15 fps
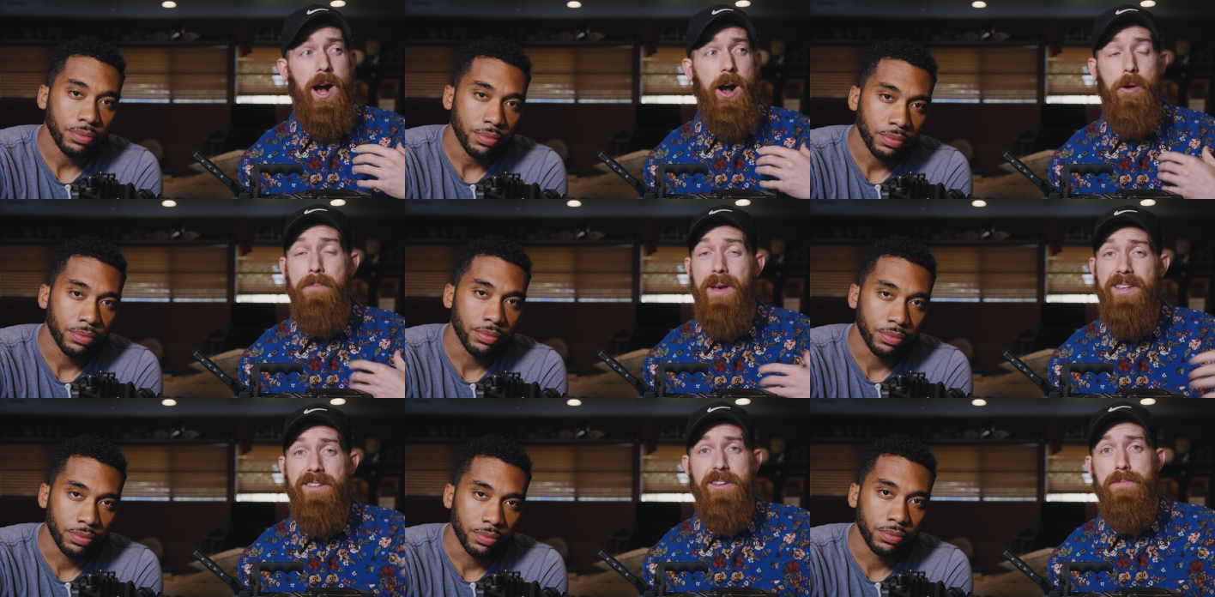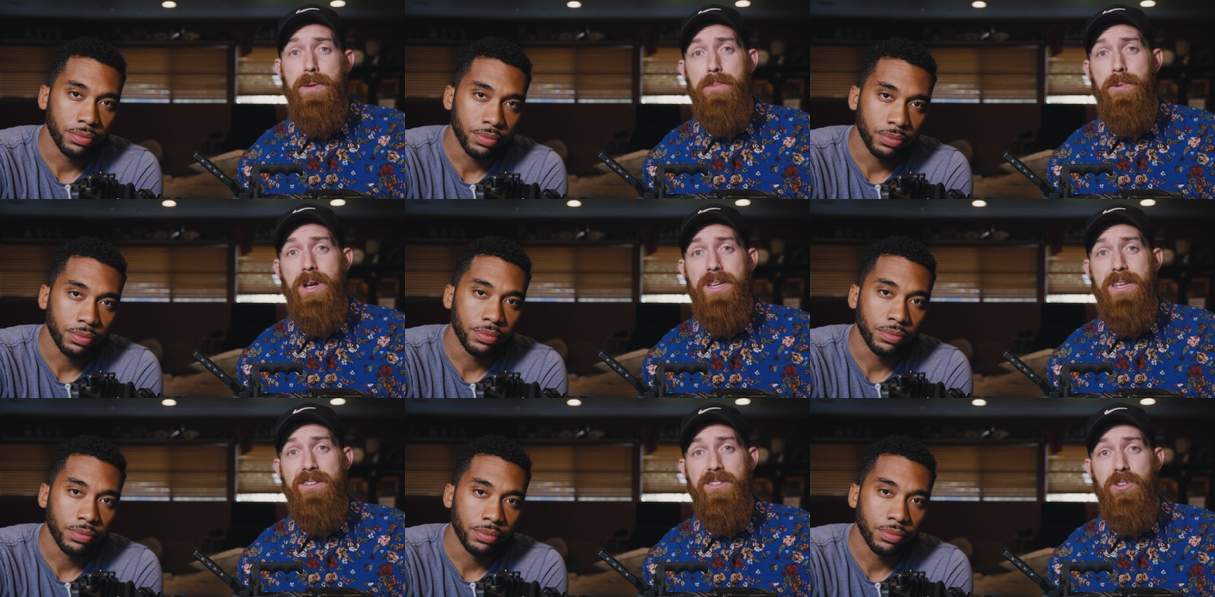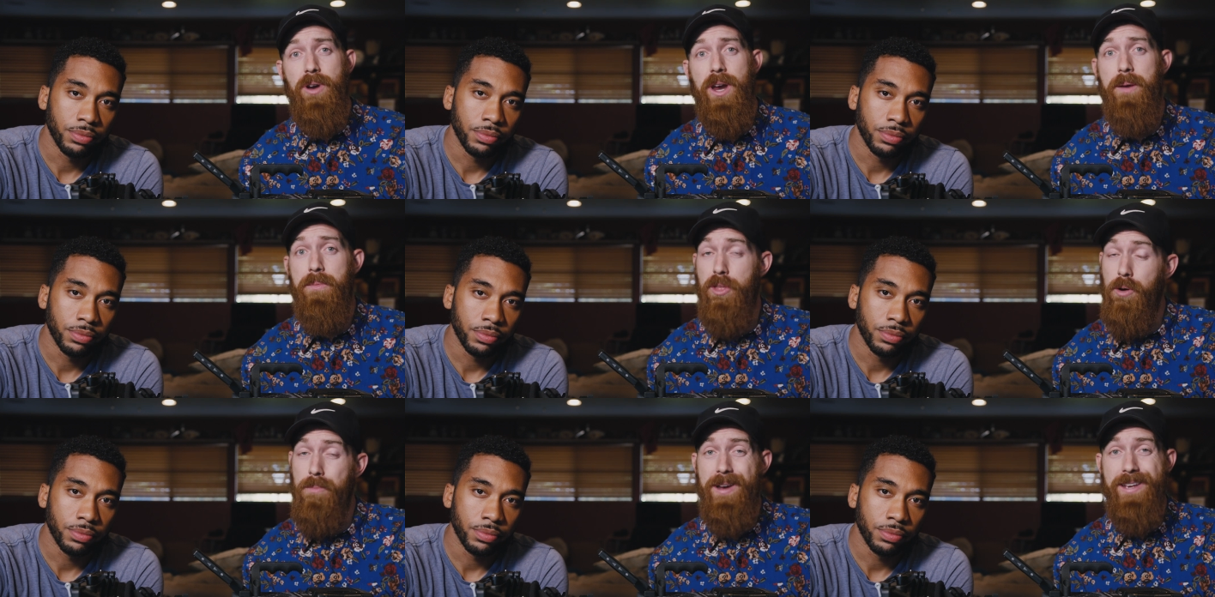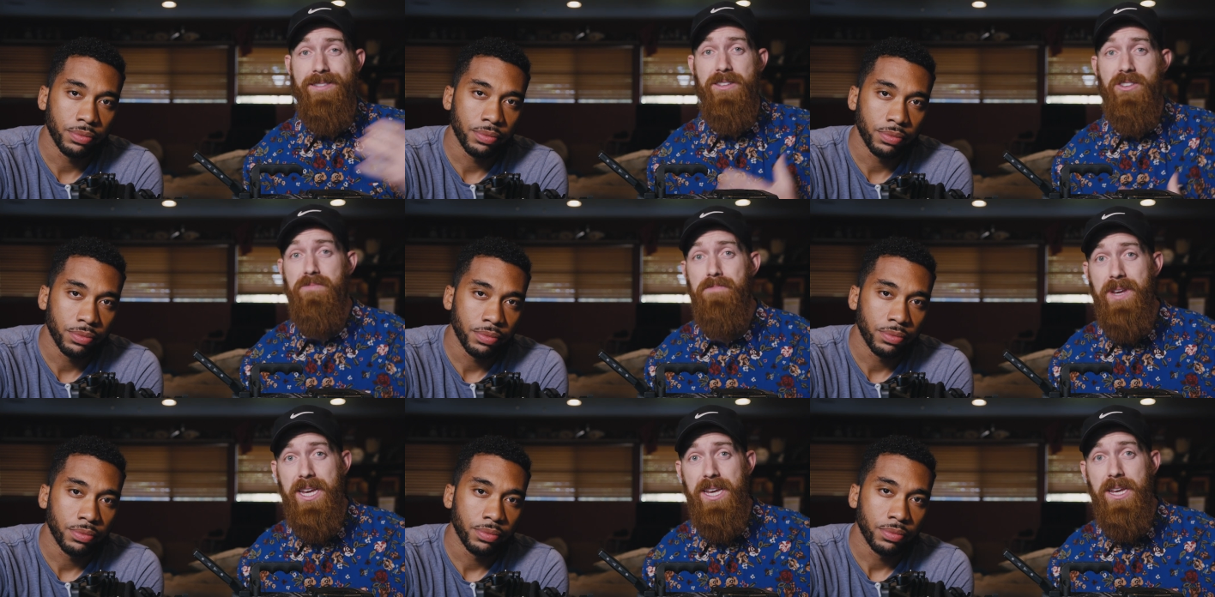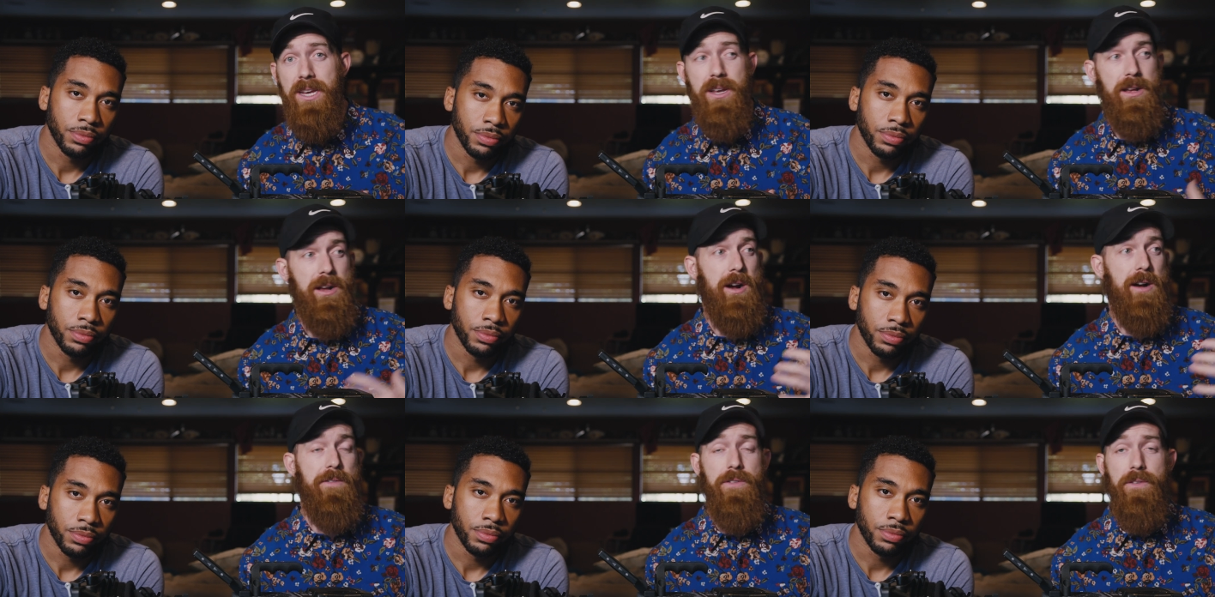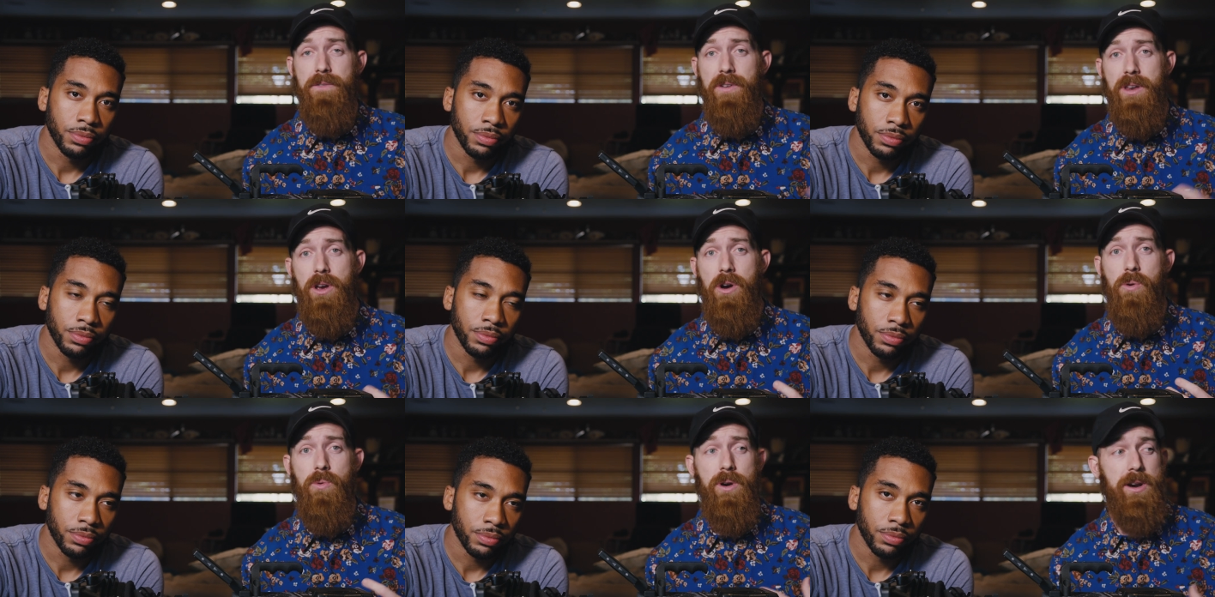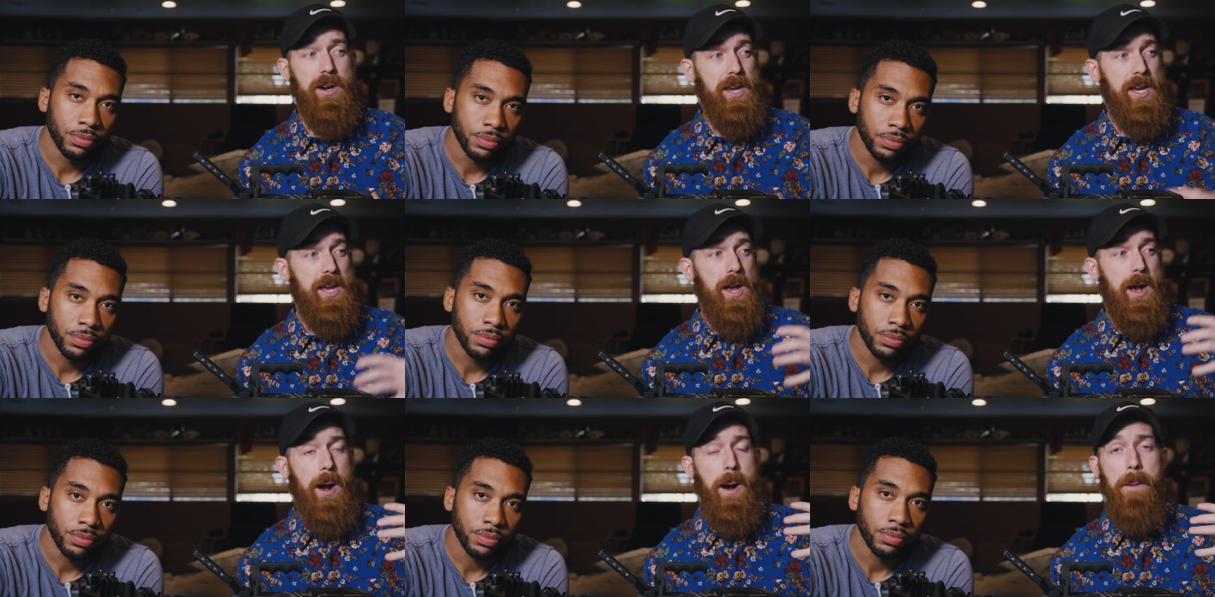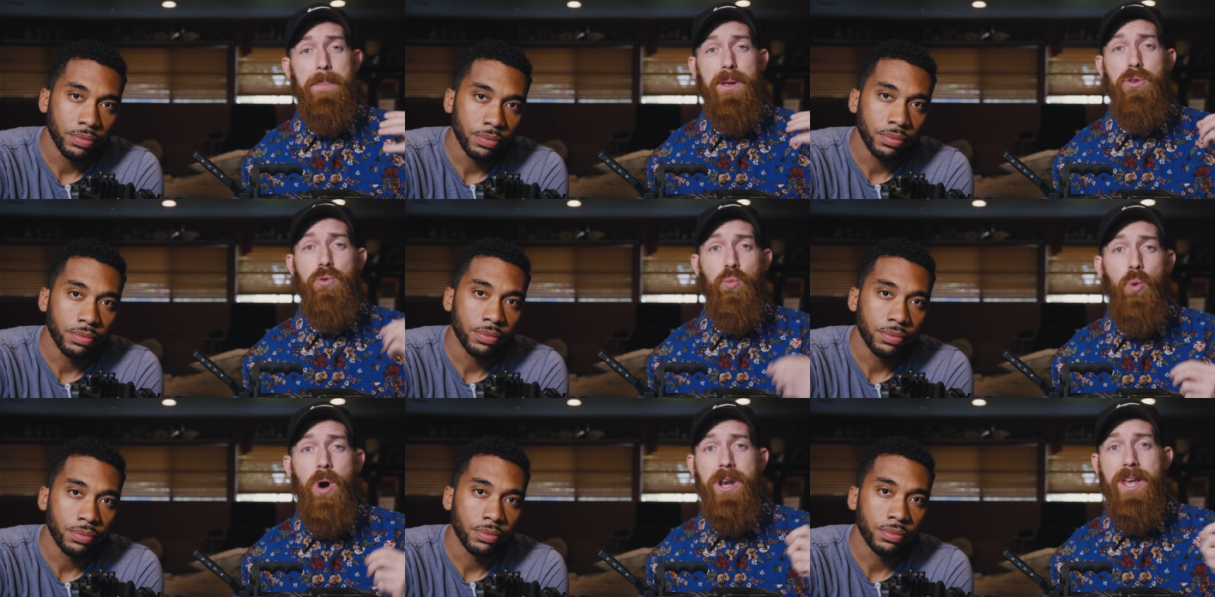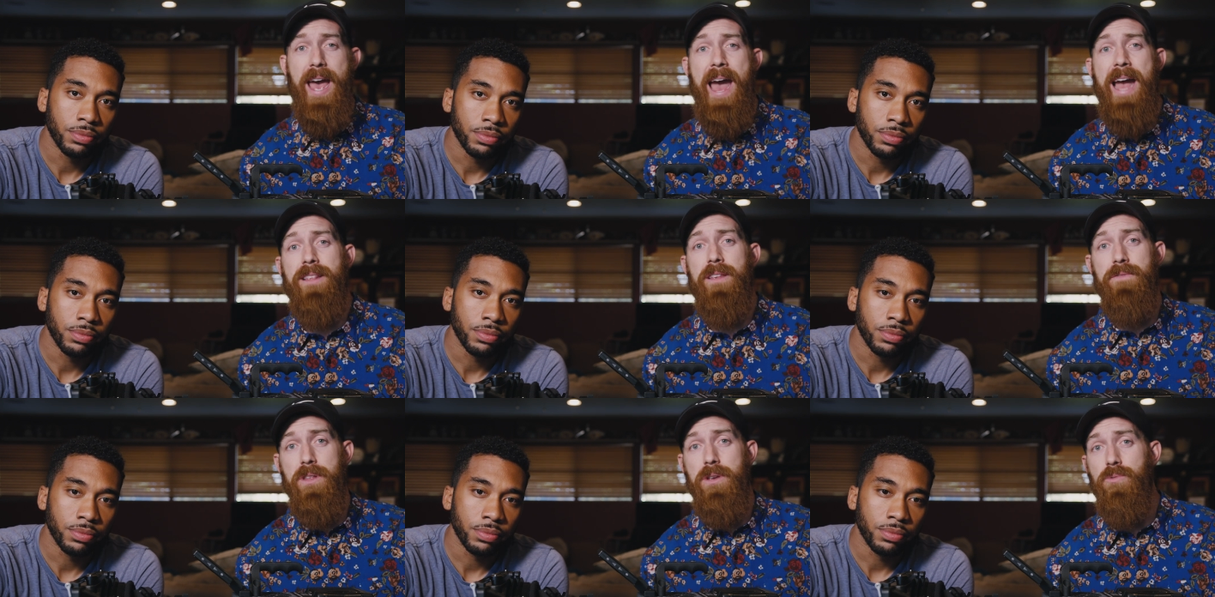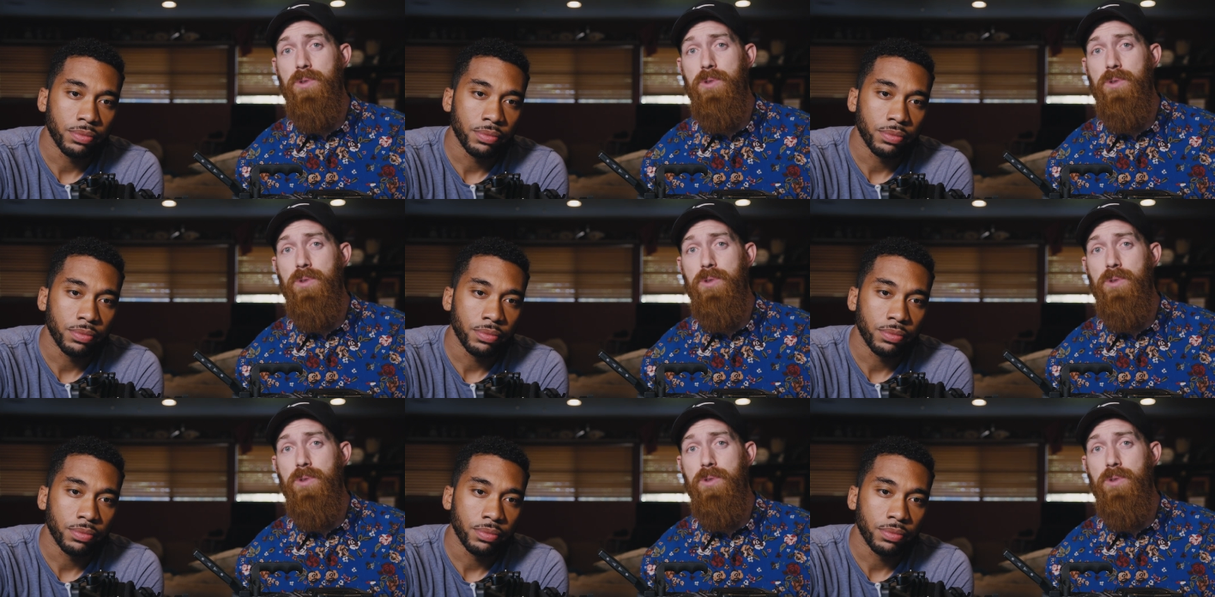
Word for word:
Speaker 1: I'll message people on Instagram, they'll message me um, for video work, uh, but you want to actively